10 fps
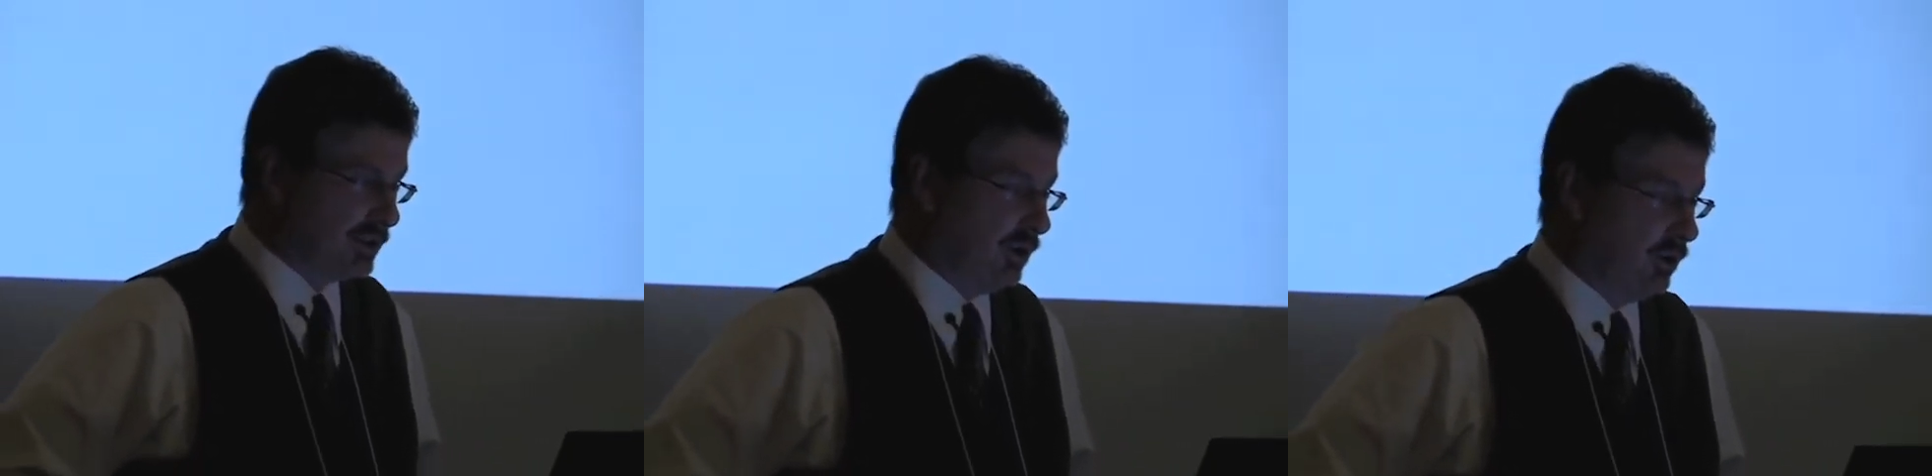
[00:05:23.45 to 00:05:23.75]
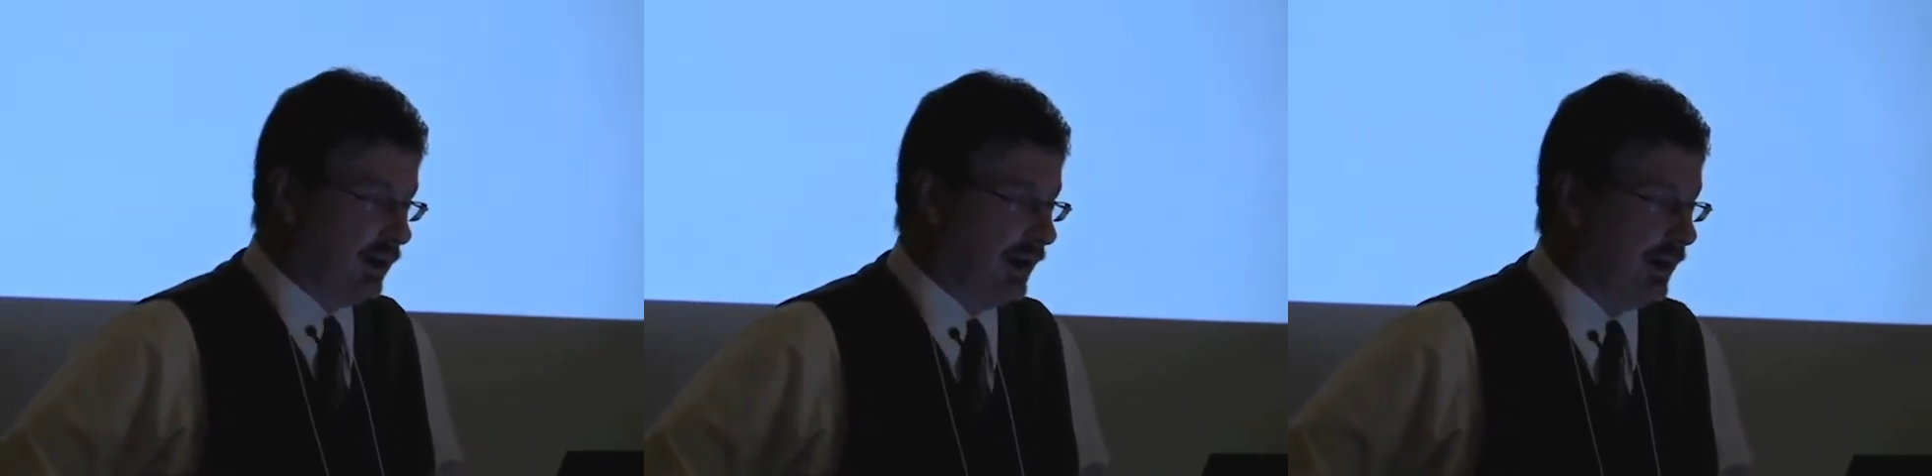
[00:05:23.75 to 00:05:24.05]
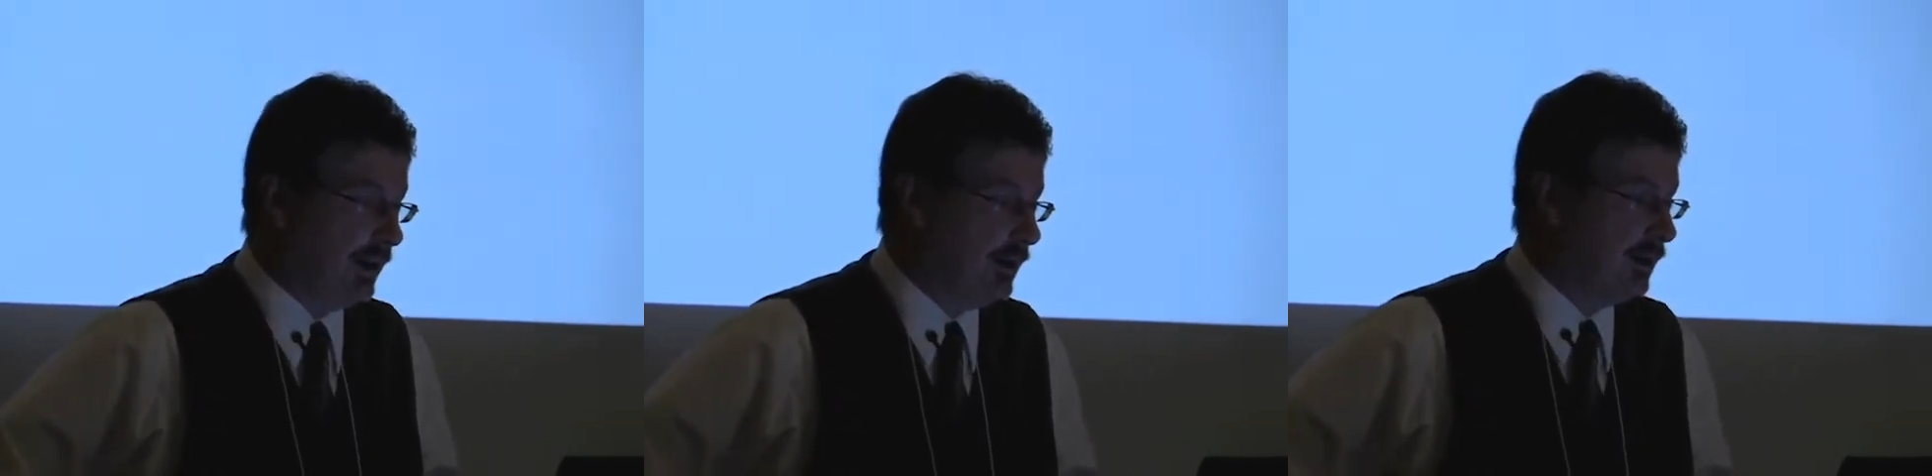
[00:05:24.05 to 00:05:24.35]
So
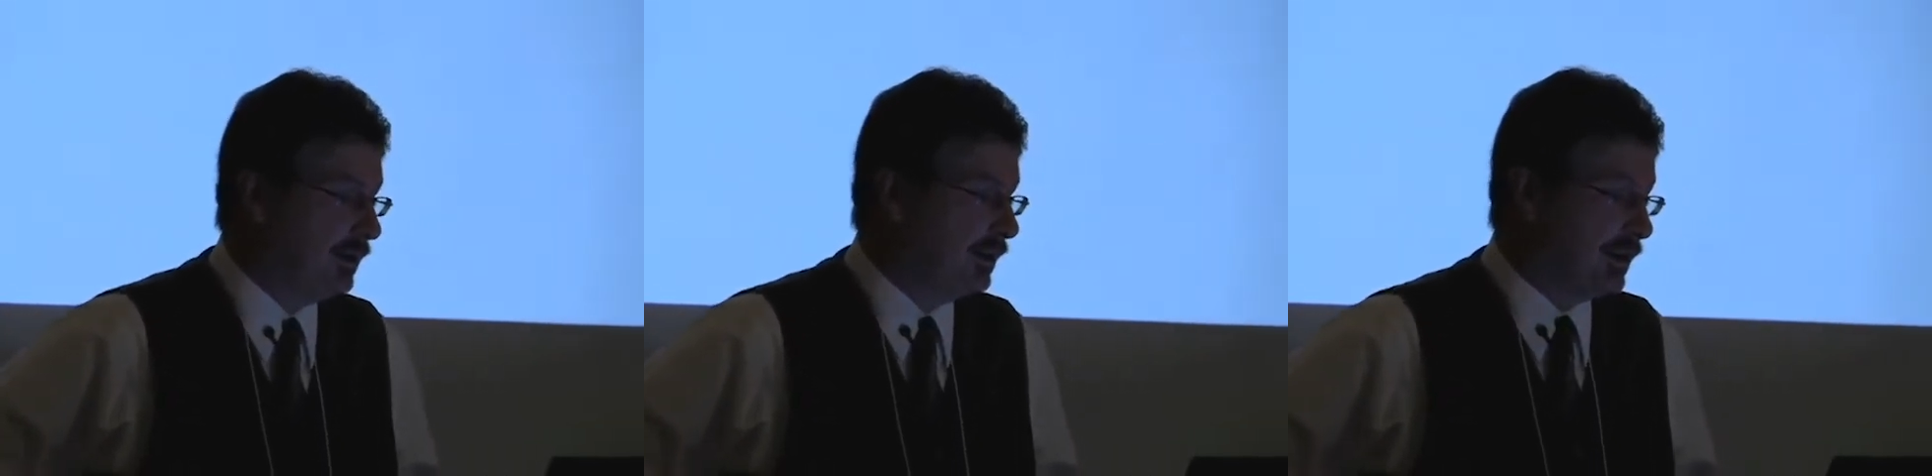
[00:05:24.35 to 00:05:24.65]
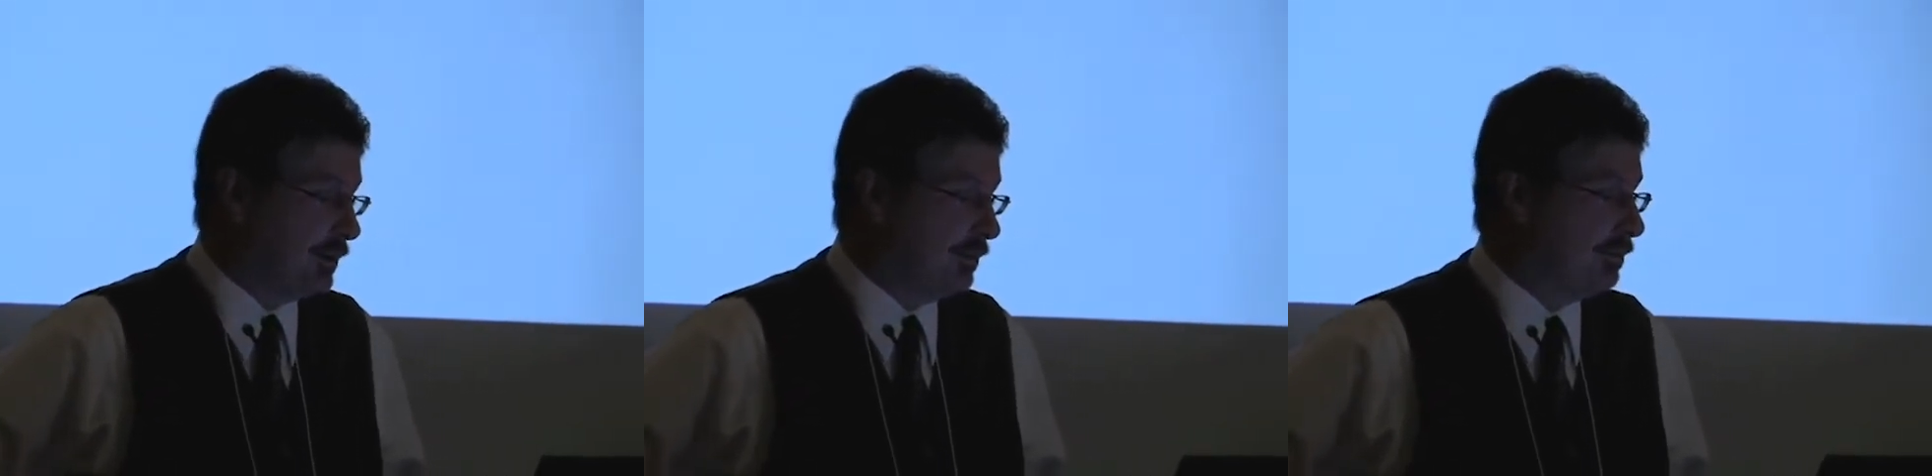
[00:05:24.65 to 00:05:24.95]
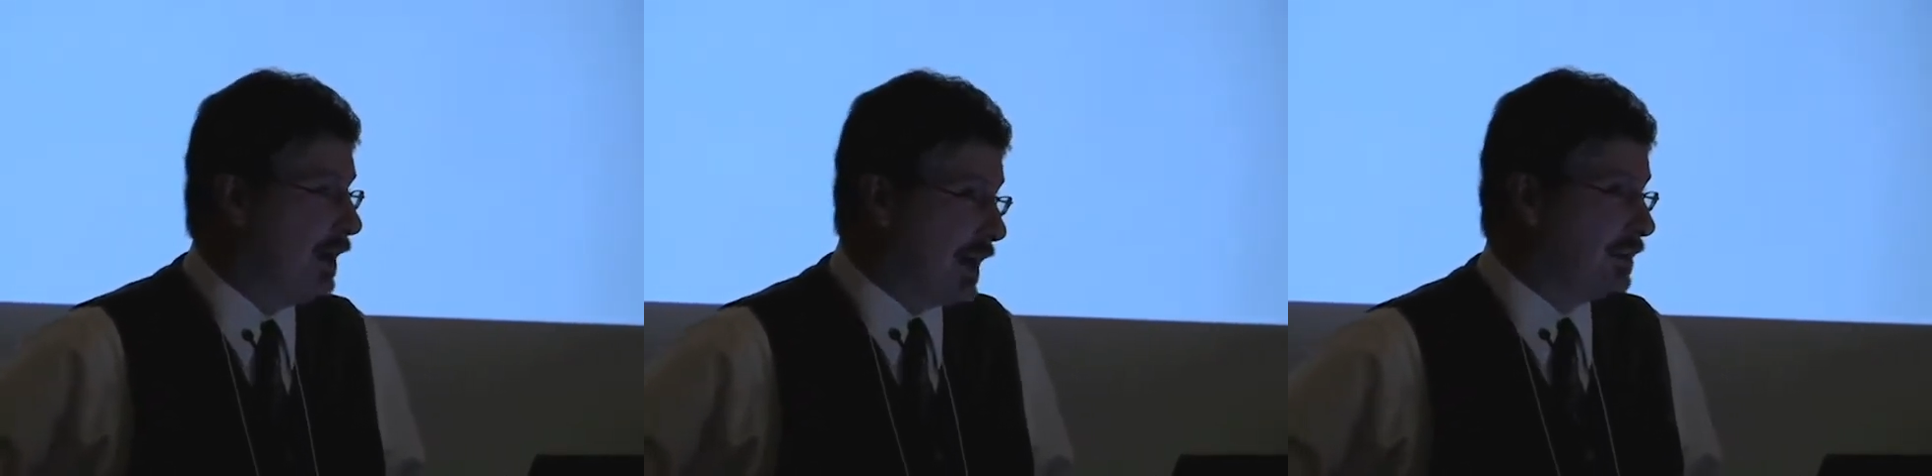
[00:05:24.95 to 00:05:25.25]
I
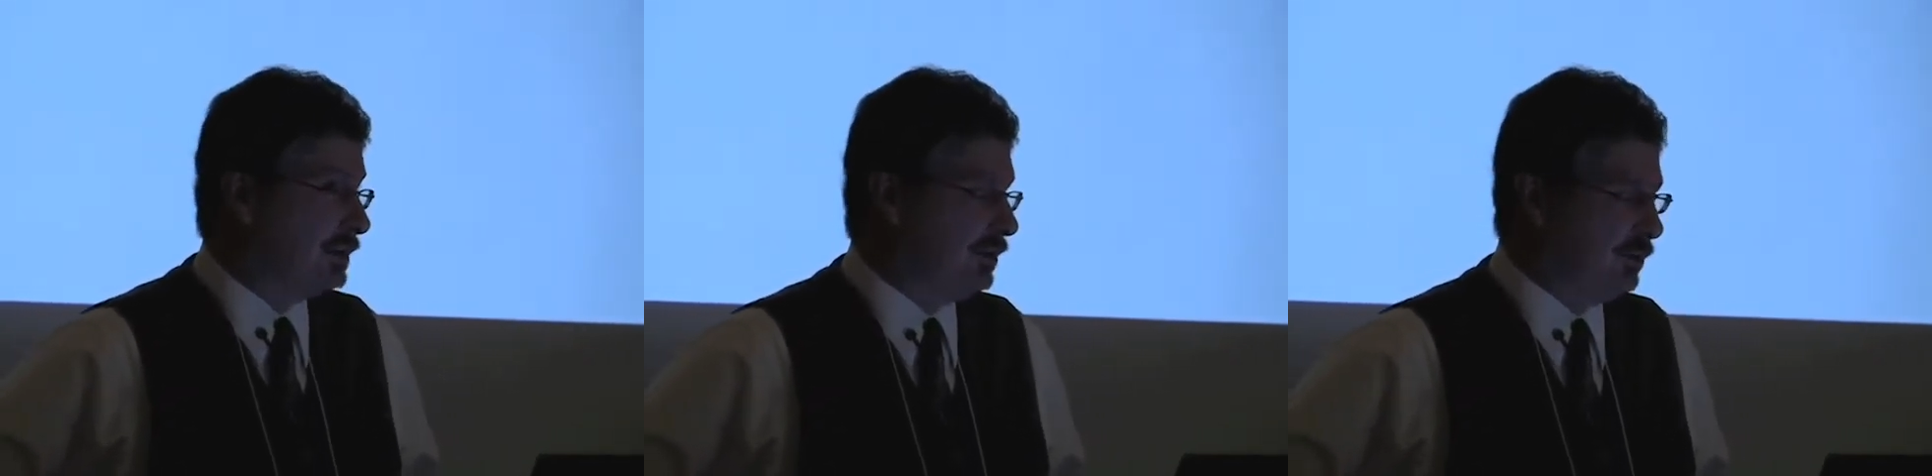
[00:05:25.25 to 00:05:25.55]
can bet there